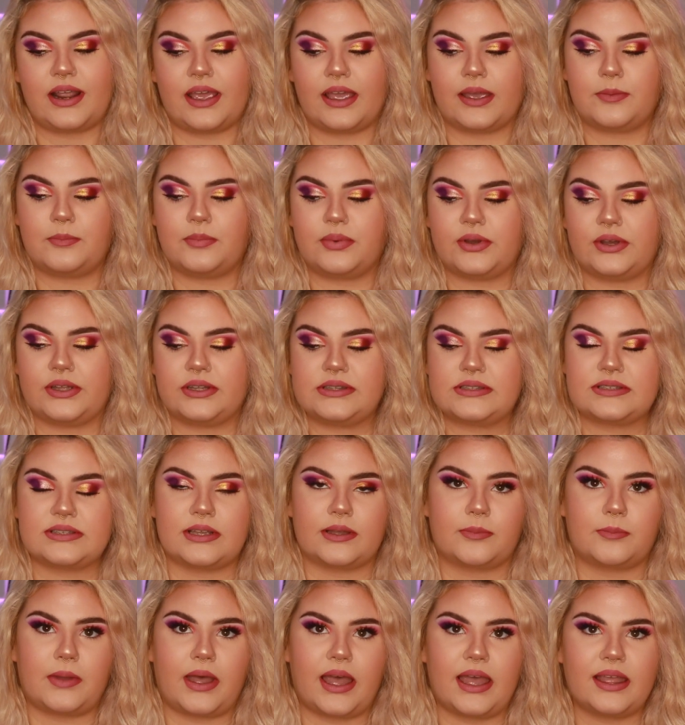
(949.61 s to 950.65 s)
I put
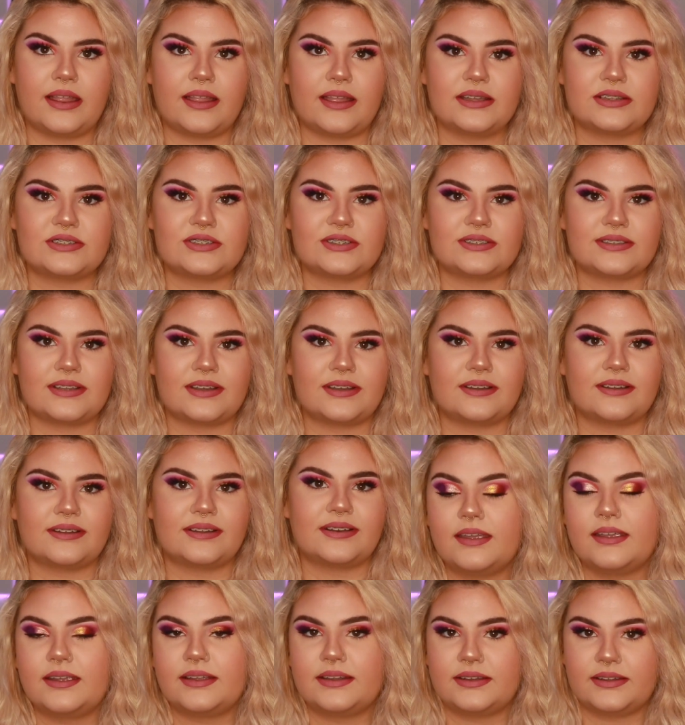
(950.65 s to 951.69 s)
some eyelashes on
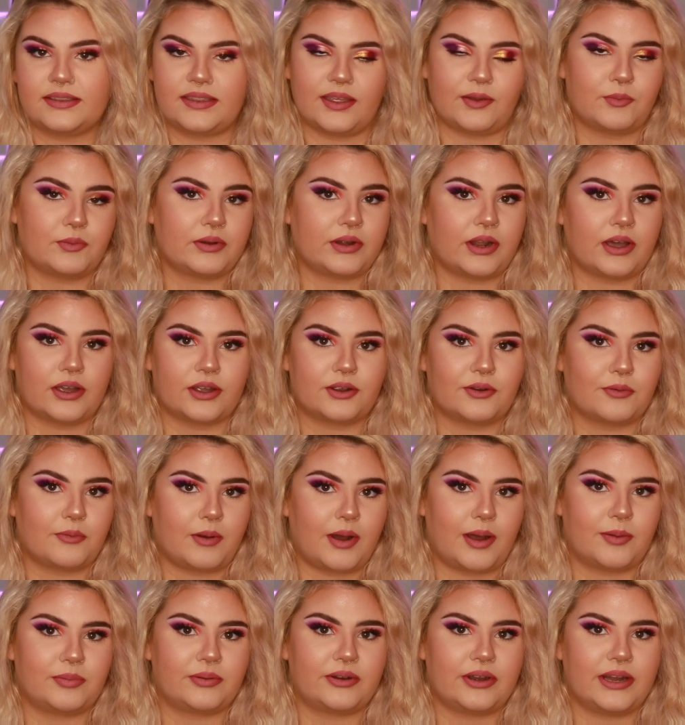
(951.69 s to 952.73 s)
and they were not
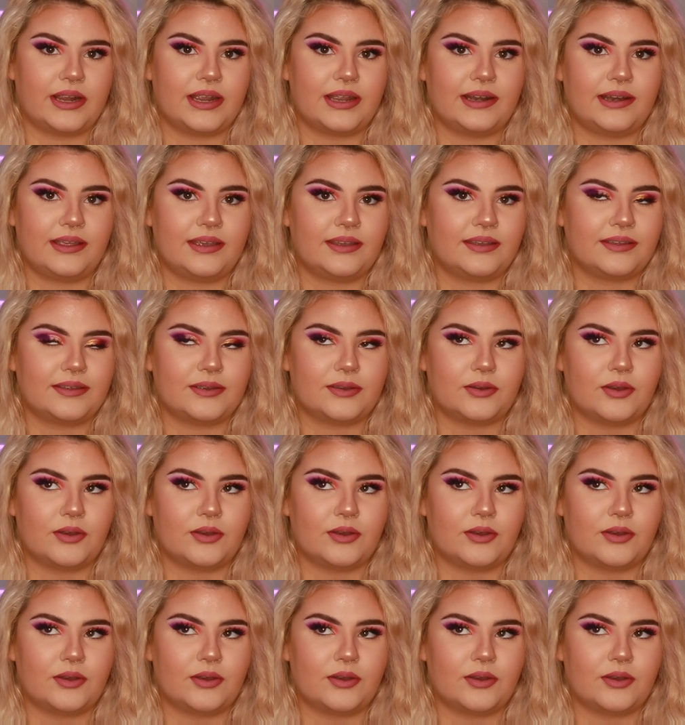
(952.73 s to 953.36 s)
cooperating.